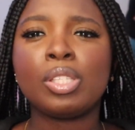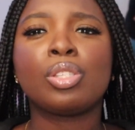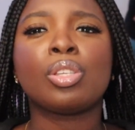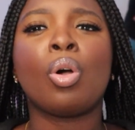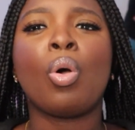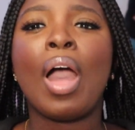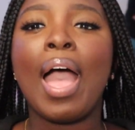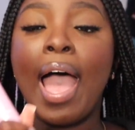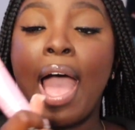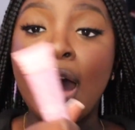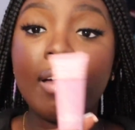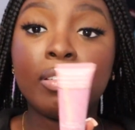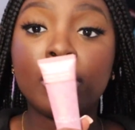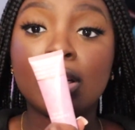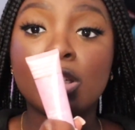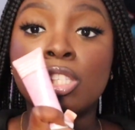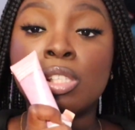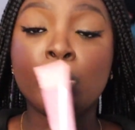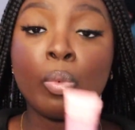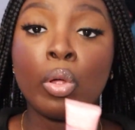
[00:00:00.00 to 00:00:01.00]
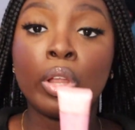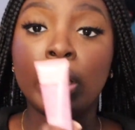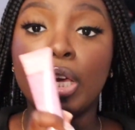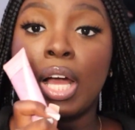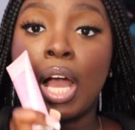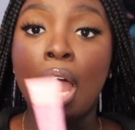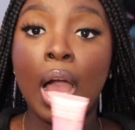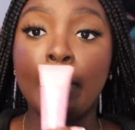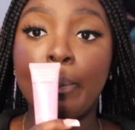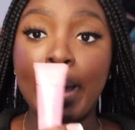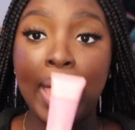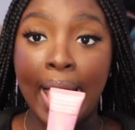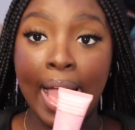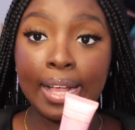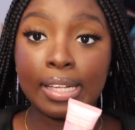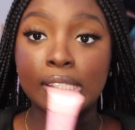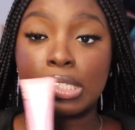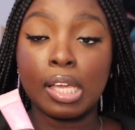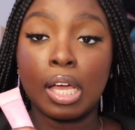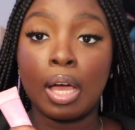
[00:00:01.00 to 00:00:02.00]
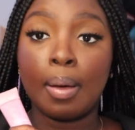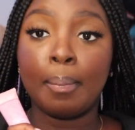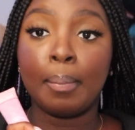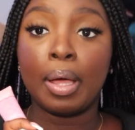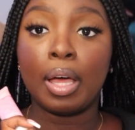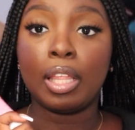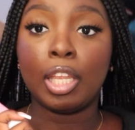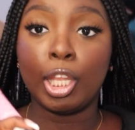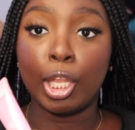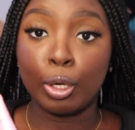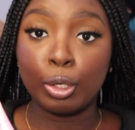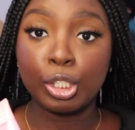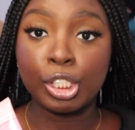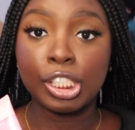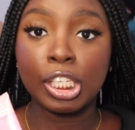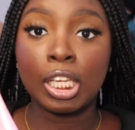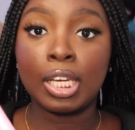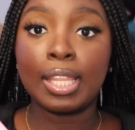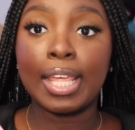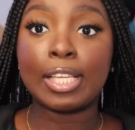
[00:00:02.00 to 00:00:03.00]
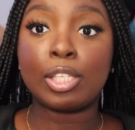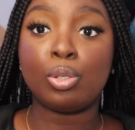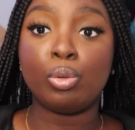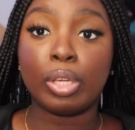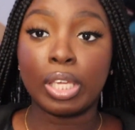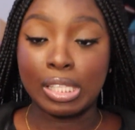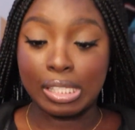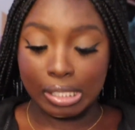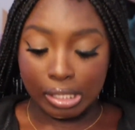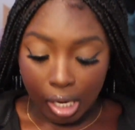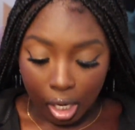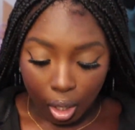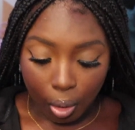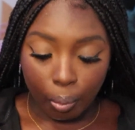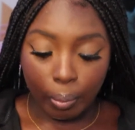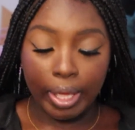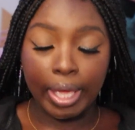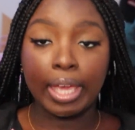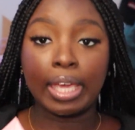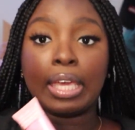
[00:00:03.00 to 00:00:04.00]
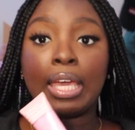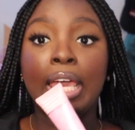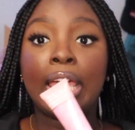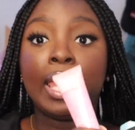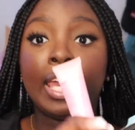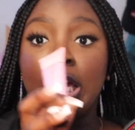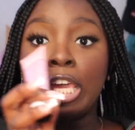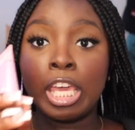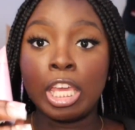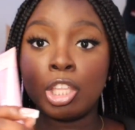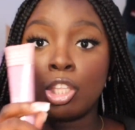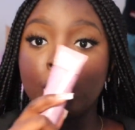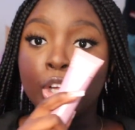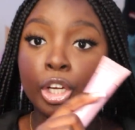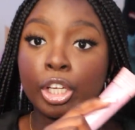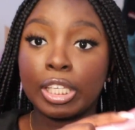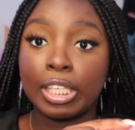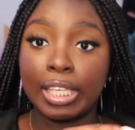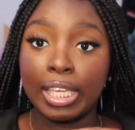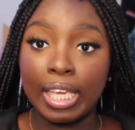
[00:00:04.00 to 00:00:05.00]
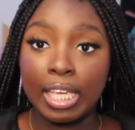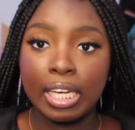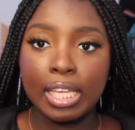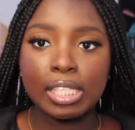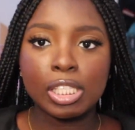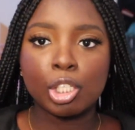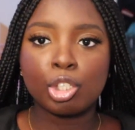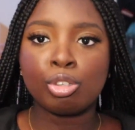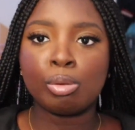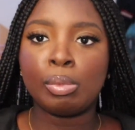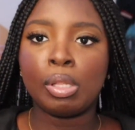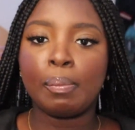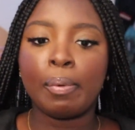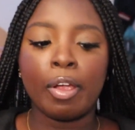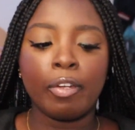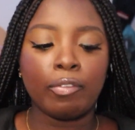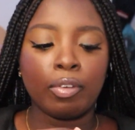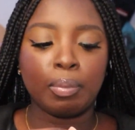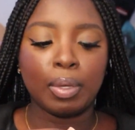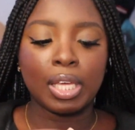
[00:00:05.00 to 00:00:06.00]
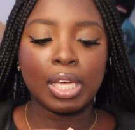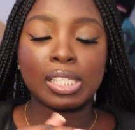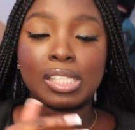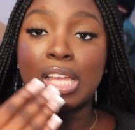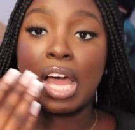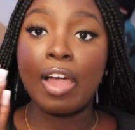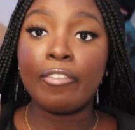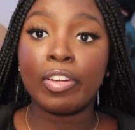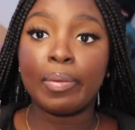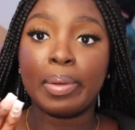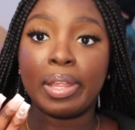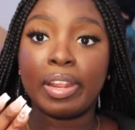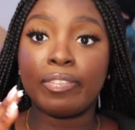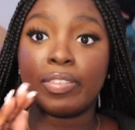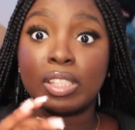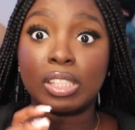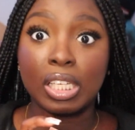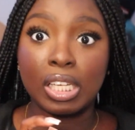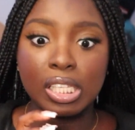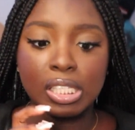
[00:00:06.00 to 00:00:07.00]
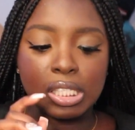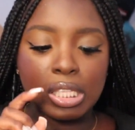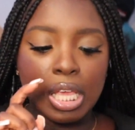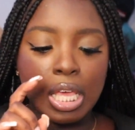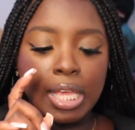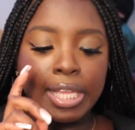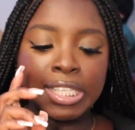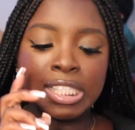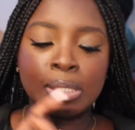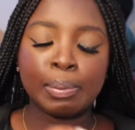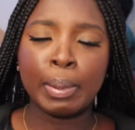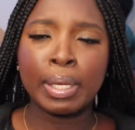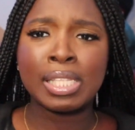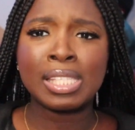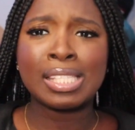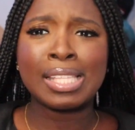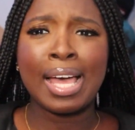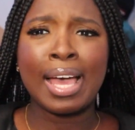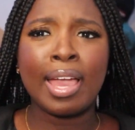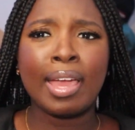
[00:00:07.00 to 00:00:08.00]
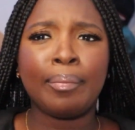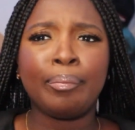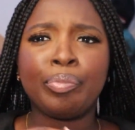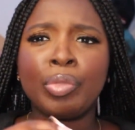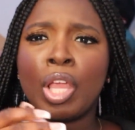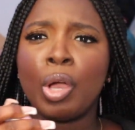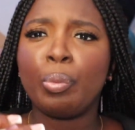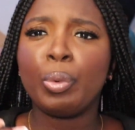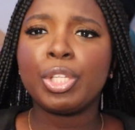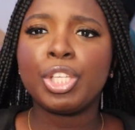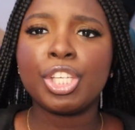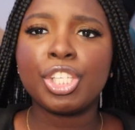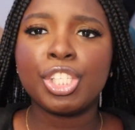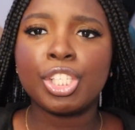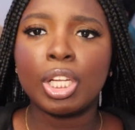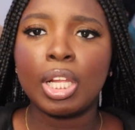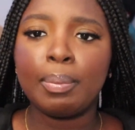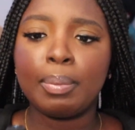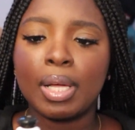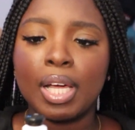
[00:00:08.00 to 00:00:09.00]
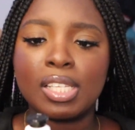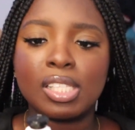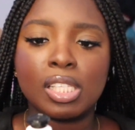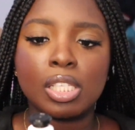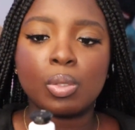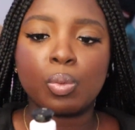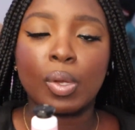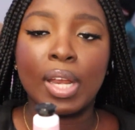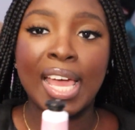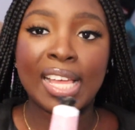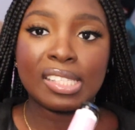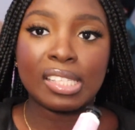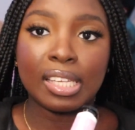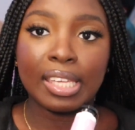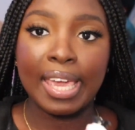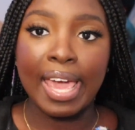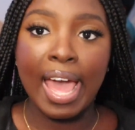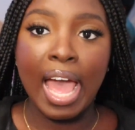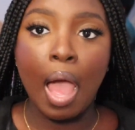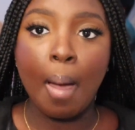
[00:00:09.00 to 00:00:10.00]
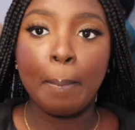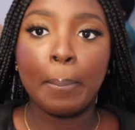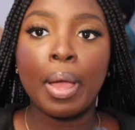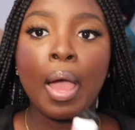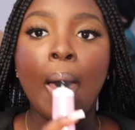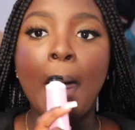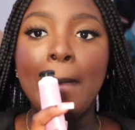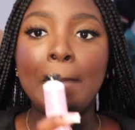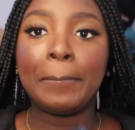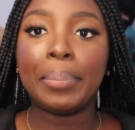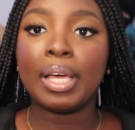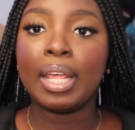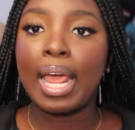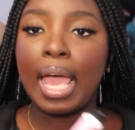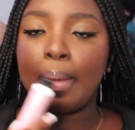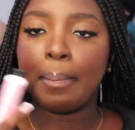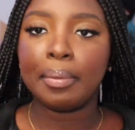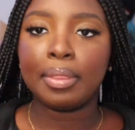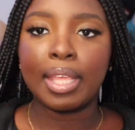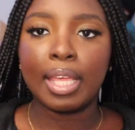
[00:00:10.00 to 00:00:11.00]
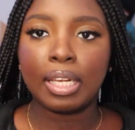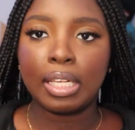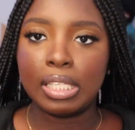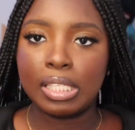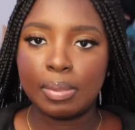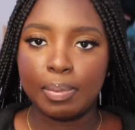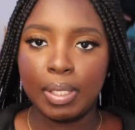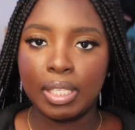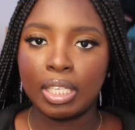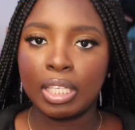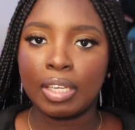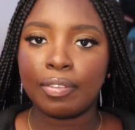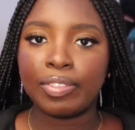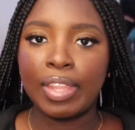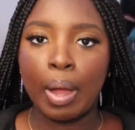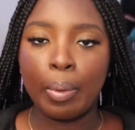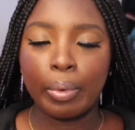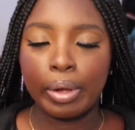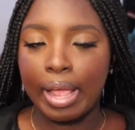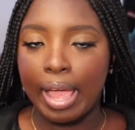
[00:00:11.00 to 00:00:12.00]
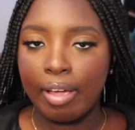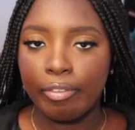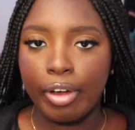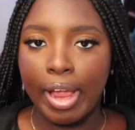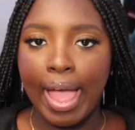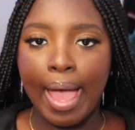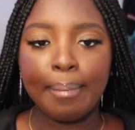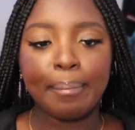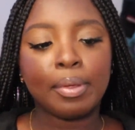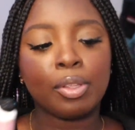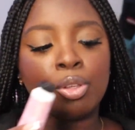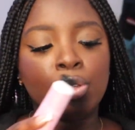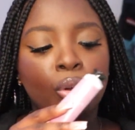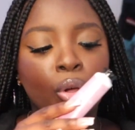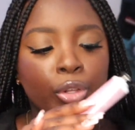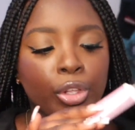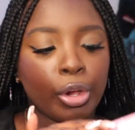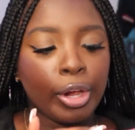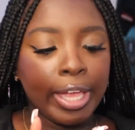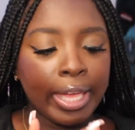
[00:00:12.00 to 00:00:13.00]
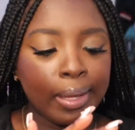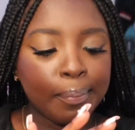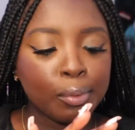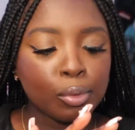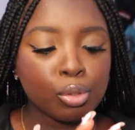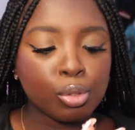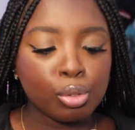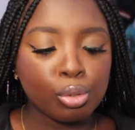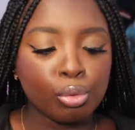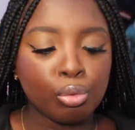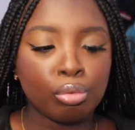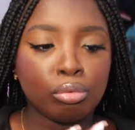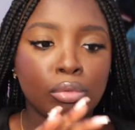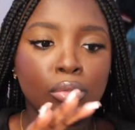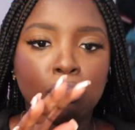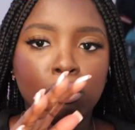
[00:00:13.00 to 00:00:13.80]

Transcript: So having a small and compact lotion that you can tuck away in your kit is extremely perfect, because God forbid if it does spill inside, which it shouldn't because this one has a cap, but hypothetically speaking, if that were to ever happen, you know, you're able to